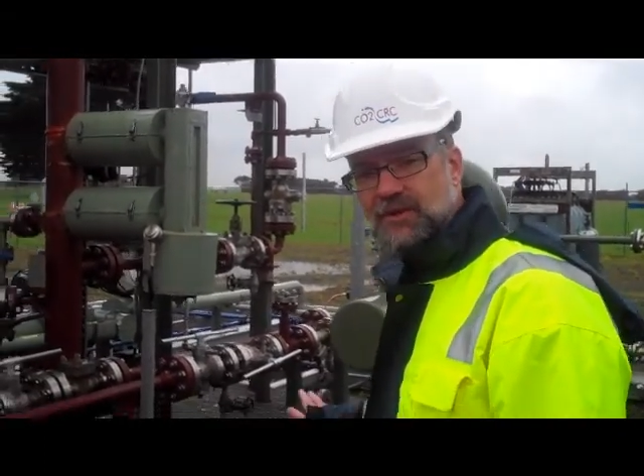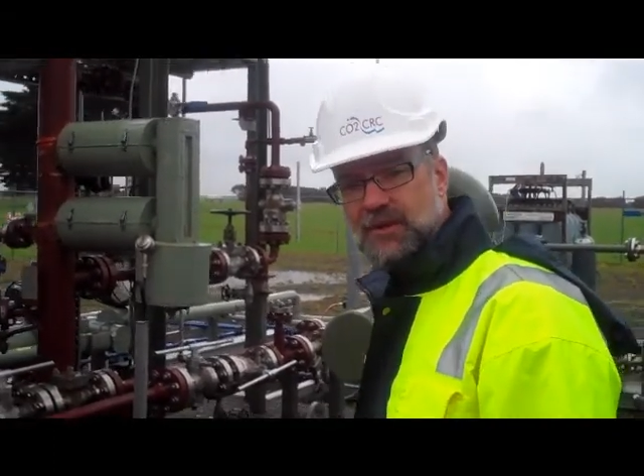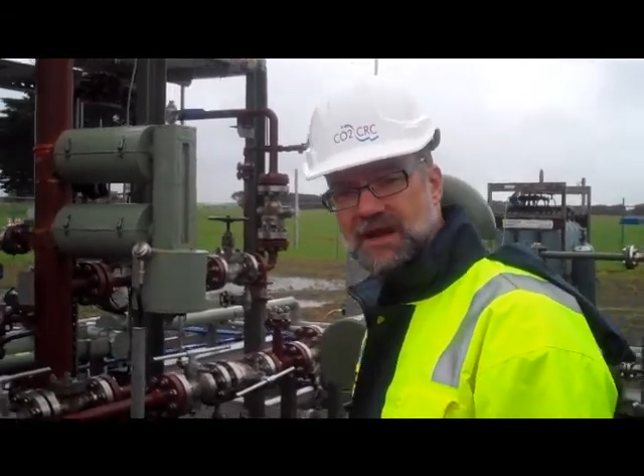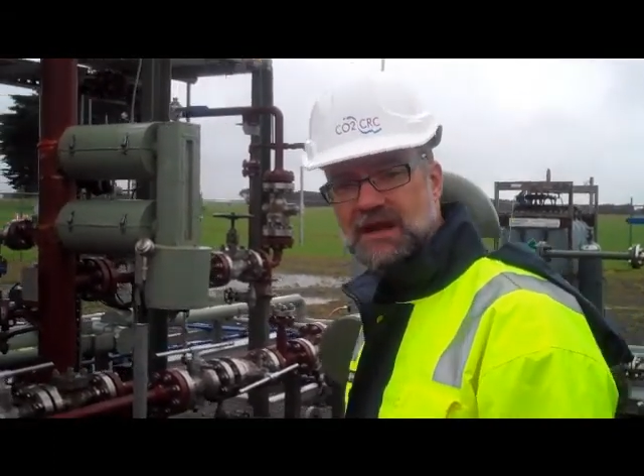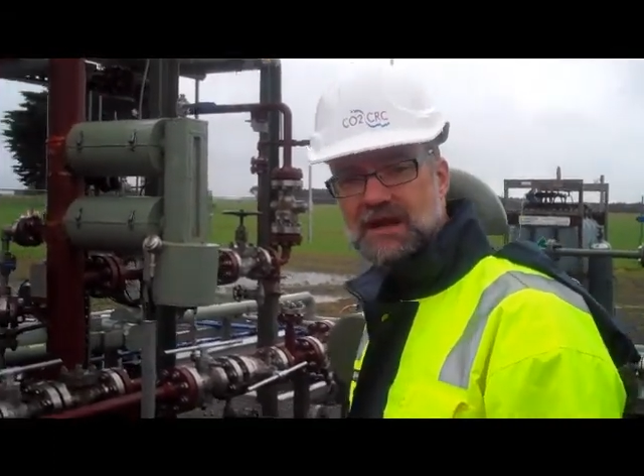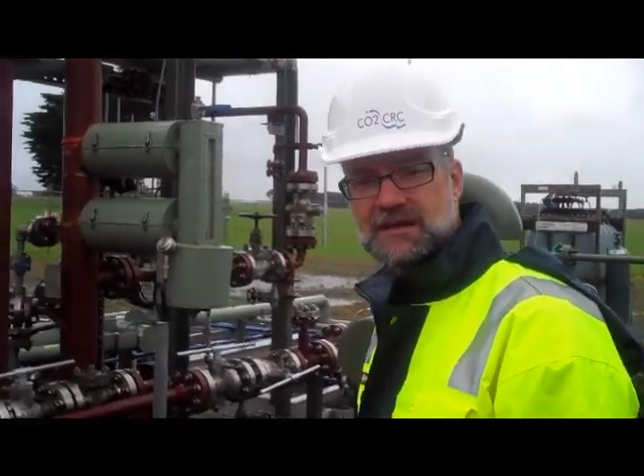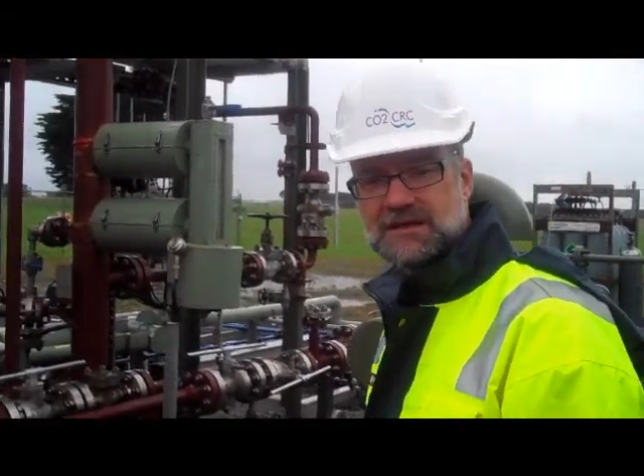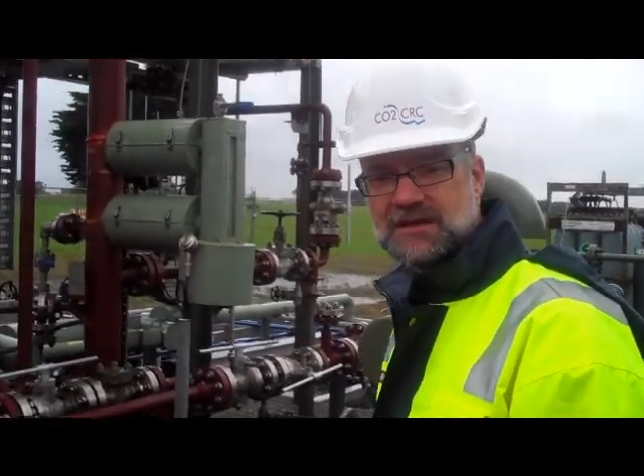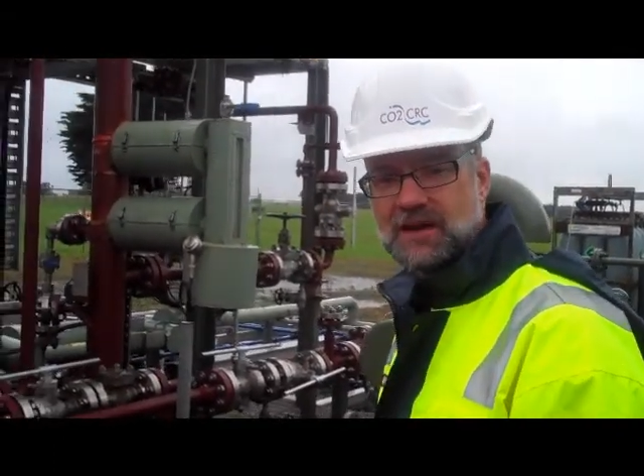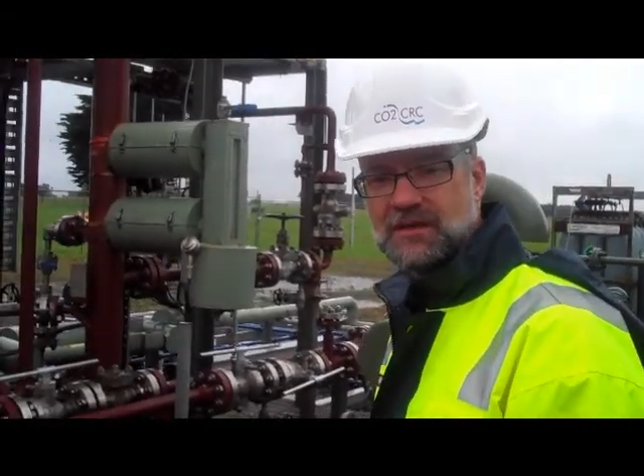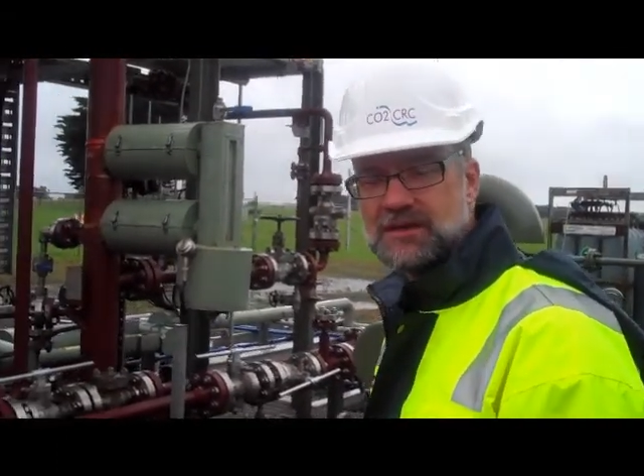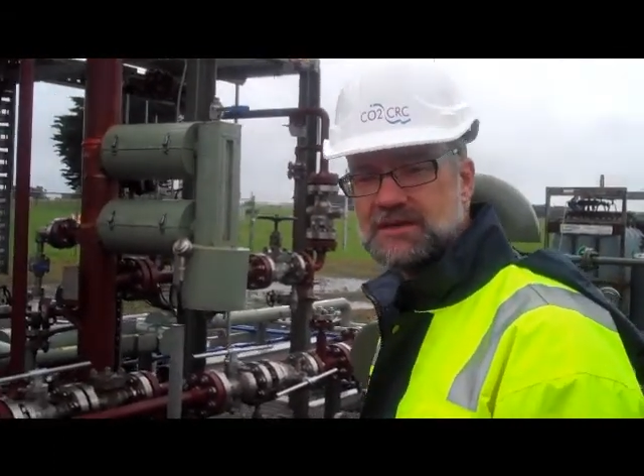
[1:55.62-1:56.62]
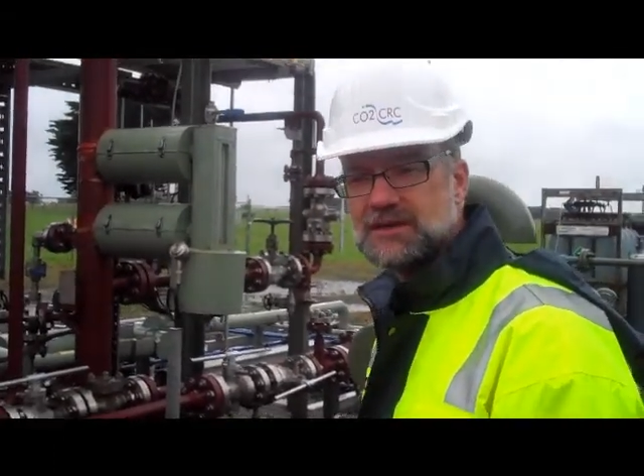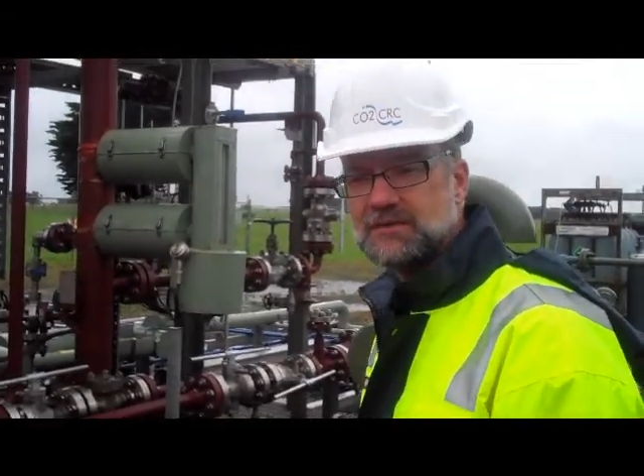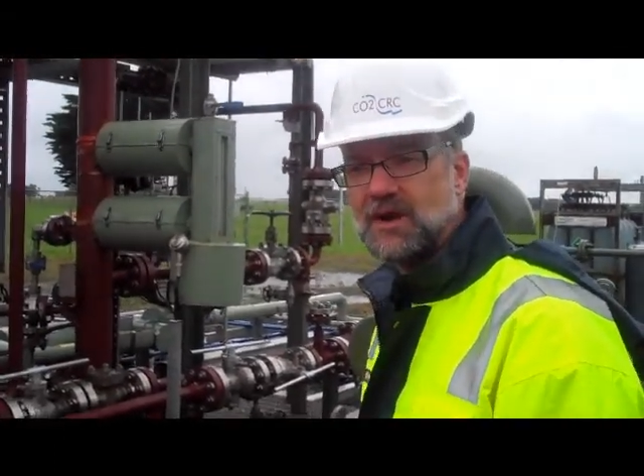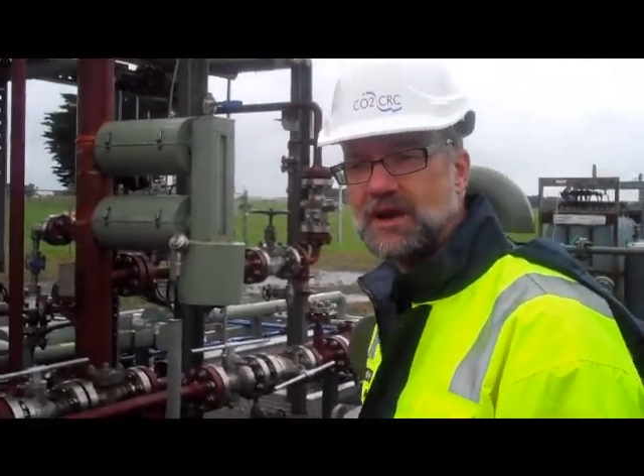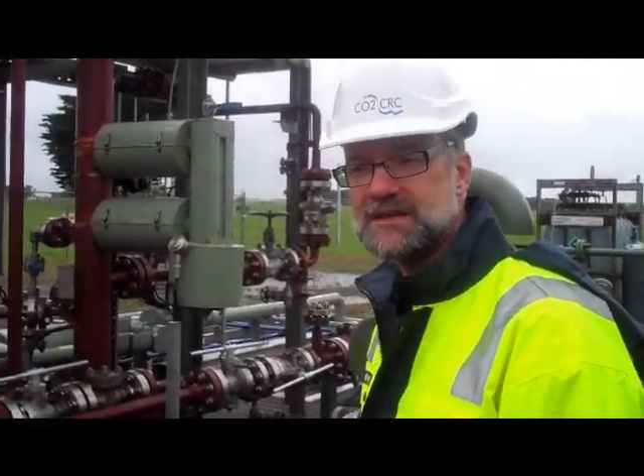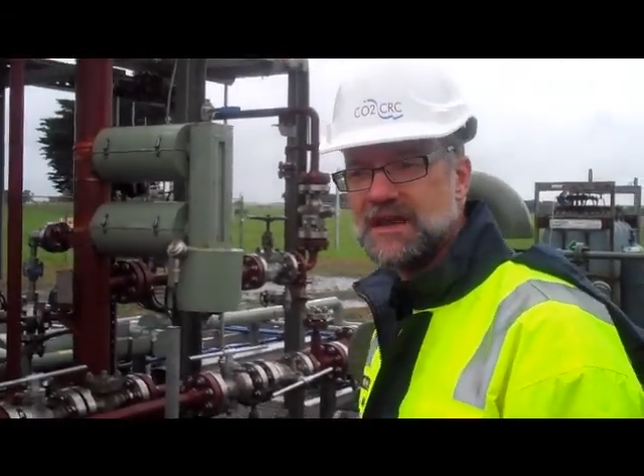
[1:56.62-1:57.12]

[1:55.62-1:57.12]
through here so that it's the right